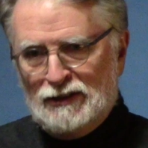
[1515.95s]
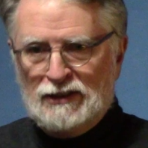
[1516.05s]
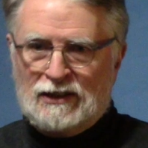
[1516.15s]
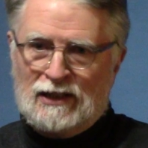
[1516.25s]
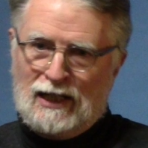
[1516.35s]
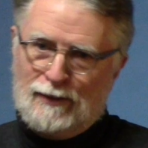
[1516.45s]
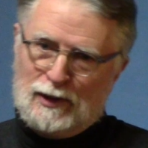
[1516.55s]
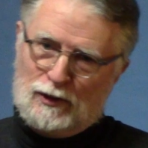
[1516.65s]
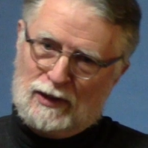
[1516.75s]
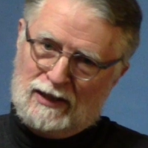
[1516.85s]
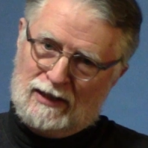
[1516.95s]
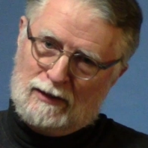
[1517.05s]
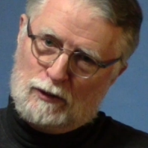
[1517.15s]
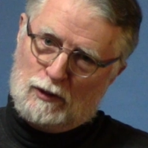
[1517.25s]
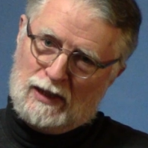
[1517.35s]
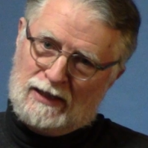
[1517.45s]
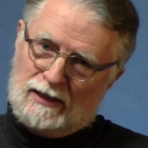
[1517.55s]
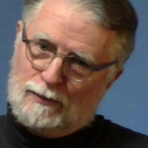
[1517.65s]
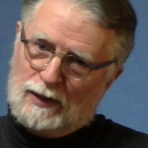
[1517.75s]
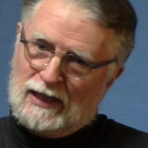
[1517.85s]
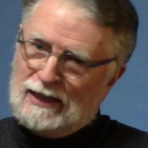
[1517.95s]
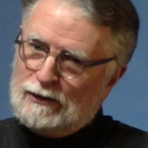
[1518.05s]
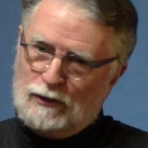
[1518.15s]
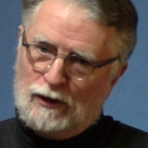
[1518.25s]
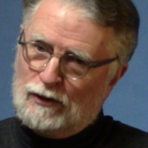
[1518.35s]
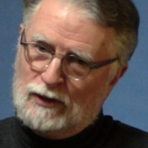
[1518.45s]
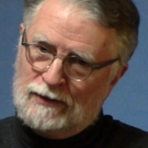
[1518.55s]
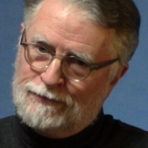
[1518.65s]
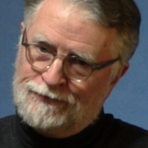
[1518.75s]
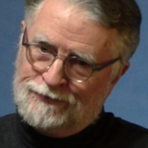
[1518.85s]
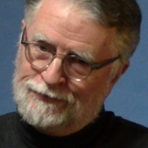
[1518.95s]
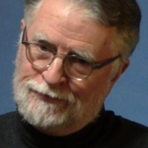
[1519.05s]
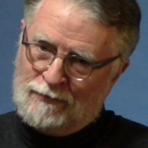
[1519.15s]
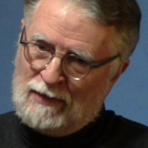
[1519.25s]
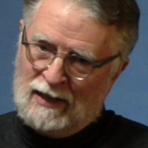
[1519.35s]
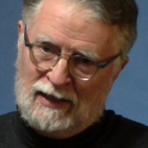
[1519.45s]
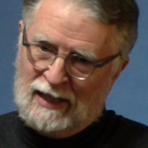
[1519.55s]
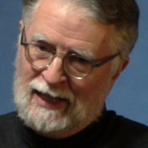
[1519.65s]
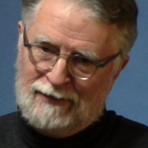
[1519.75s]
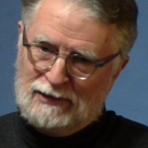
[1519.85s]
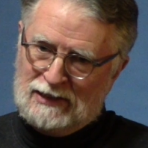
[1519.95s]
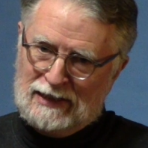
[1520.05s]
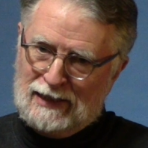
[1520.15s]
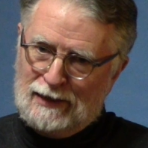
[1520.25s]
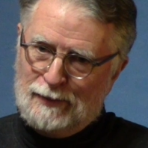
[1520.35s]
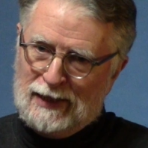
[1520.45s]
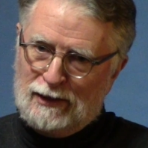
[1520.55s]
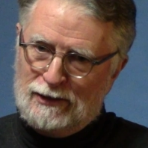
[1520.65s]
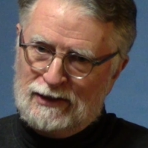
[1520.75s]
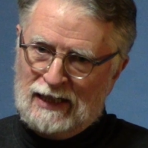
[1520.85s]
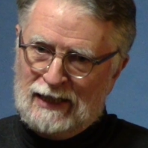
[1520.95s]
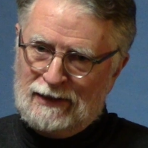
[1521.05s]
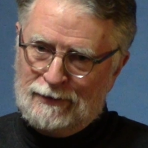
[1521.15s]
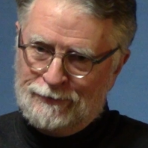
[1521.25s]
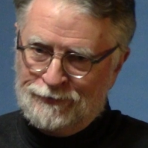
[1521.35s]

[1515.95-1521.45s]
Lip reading: just climb a tree then, won't I, Tippy? I don't know. I haven't seen any bears yet.